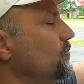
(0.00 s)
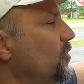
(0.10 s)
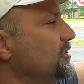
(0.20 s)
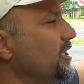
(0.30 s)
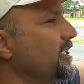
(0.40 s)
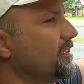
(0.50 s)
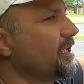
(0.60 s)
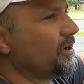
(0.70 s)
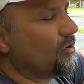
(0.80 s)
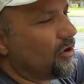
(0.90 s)
Once I get
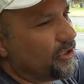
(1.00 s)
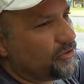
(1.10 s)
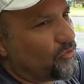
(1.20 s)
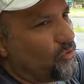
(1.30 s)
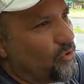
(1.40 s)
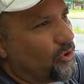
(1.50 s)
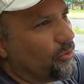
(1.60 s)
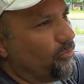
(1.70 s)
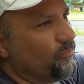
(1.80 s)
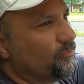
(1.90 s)
that on,
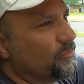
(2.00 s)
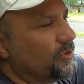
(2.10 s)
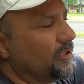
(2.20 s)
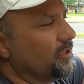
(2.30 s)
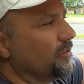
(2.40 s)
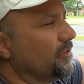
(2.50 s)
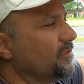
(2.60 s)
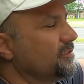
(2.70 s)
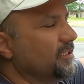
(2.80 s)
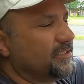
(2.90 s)
or
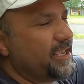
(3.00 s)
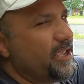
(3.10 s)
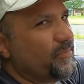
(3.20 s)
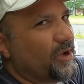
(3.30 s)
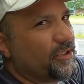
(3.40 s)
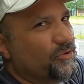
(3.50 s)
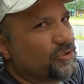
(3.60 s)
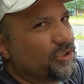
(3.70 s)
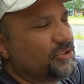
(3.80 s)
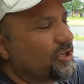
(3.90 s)
the tape I
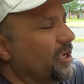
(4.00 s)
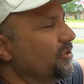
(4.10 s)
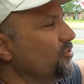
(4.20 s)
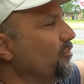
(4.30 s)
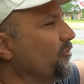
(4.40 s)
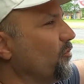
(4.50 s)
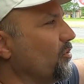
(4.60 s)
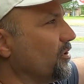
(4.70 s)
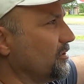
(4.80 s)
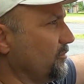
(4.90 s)
usually try to do
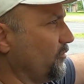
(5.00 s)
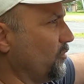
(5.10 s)
before